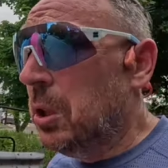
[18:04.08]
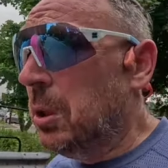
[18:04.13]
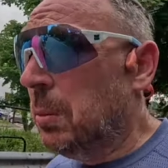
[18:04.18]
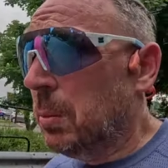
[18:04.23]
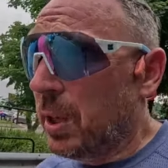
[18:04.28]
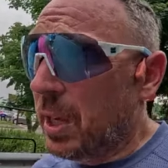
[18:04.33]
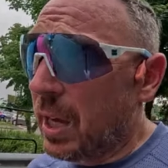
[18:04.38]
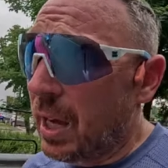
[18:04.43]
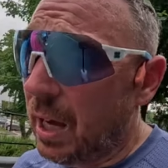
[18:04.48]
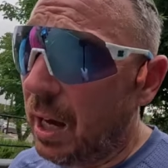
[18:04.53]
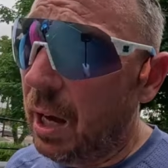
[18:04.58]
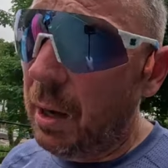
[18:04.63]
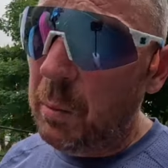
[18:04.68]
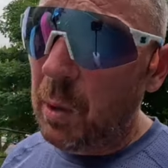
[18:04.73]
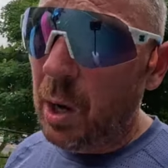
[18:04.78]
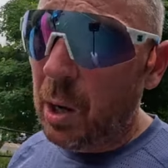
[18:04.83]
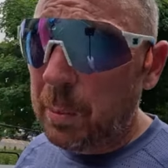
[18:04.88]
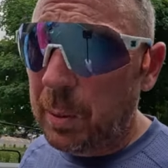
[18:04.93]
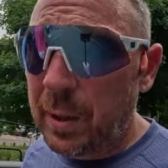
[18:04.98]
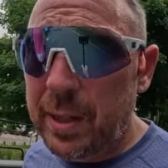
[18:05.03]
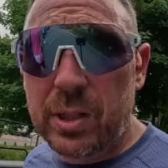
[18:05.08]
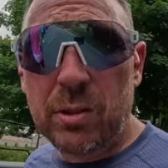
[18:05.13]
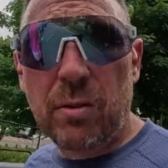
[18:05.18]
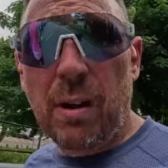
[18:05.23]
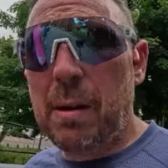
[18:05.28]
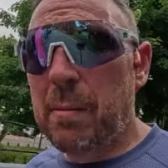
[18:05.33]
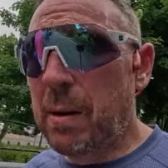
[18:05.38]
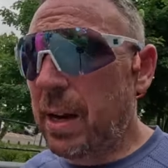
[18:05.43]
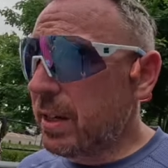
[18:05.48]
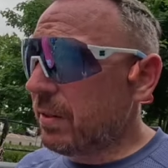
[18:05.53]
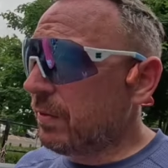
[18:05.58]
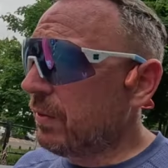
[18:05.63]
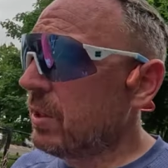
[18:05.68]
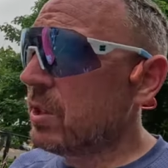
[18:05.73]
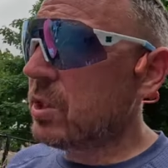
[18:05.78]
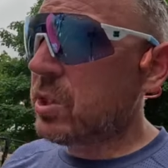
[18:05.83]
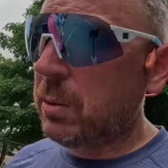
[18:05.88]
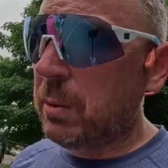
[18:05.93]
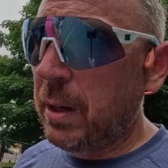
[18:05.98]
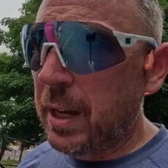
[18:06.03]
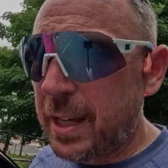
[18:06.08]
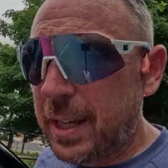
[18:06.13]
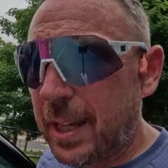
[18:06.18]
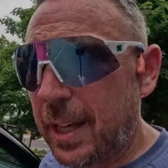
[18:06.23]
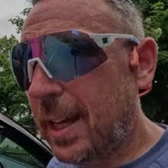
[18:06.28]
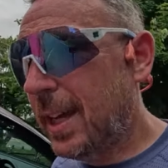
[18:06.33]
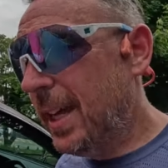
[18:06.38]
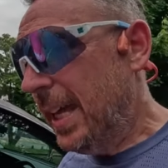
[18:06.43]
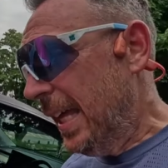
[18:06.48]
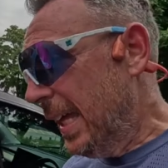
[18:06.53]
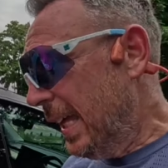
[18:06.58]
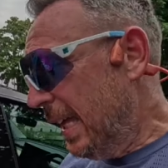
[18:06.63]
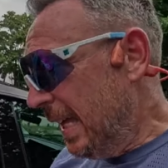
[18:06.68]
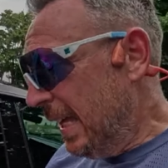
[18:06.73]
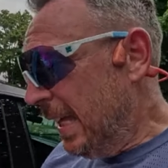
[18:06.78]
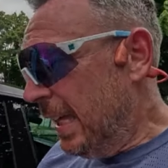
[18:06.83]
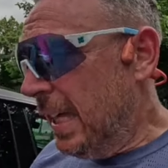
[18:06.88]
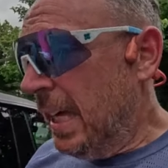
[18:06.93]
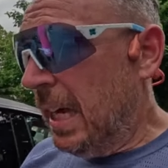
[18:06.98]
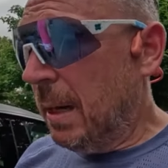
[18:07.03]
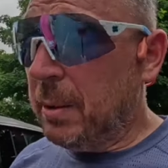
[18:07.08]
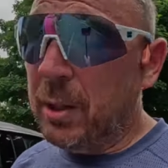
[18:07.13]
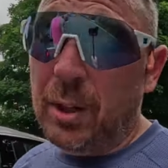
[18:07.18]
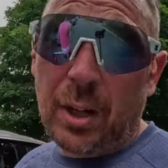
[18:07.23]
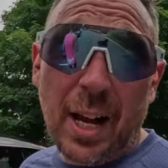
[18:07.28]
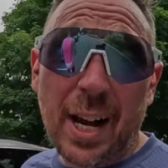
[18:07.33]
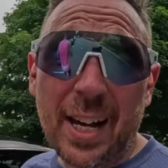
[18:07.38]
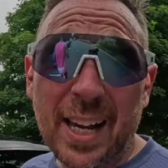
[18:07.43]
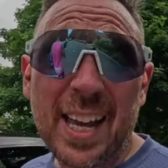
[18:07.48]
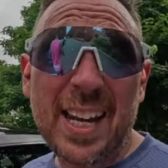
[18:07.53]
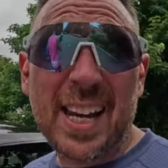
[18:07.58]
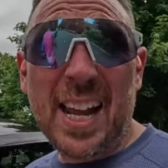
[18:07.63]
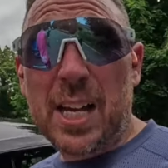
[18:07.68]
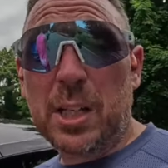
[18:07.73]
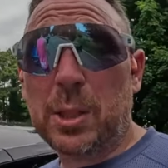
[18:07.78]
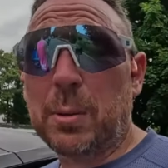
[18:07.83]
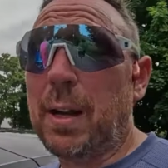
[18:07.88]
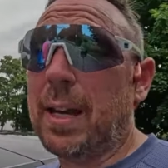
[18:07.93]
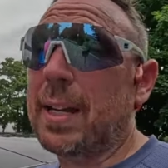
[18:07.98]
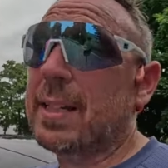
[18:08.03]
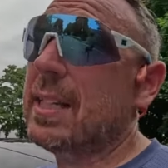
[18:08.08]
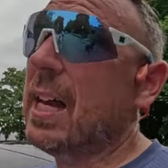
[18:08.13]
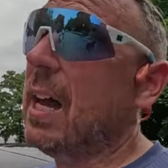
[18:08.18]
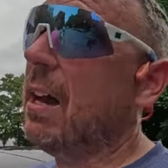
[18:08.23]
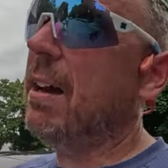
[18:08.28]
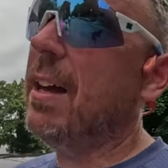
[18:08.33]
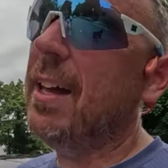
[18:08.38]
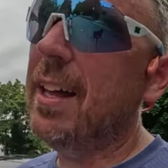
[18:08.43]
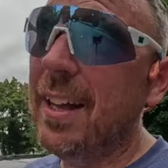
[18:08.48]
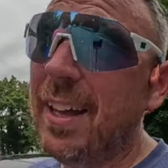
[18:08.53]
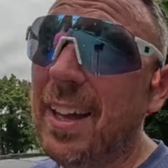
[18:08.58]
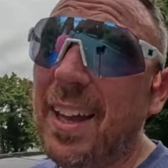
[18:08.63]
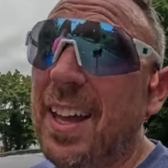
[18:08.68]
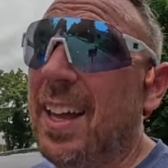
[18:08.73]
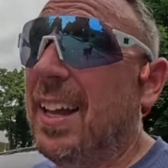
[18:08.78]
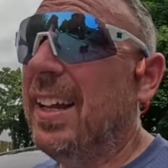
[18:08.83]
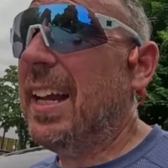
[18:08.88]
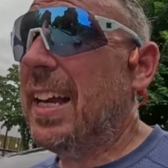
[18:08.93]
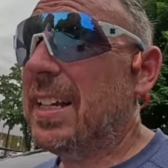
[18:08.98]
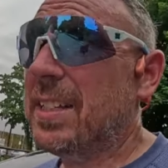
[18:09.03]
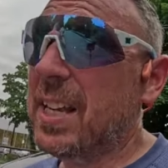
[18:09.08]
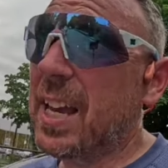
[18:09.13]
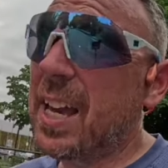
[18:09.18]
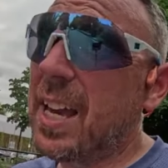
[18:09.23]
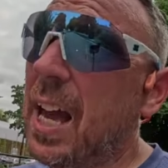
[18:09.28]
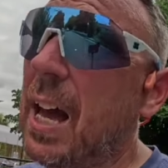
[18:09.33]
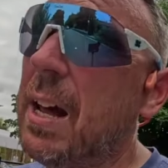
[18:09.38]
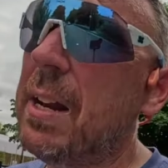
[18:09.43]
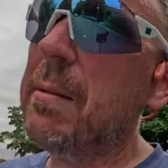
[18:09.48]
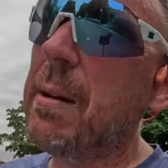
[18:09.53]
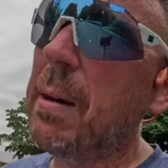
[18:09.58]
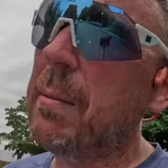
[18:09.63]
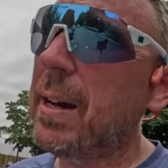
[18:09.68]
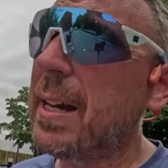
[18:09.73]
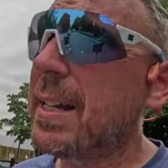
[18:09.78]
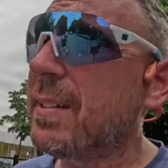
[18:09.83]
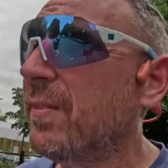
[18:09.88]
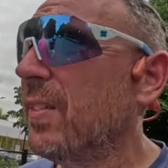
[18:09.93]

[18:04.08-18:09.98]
But yeah, I'm well pleased, great way to finish the week. And we've got to go again next week, so that's it, only one way to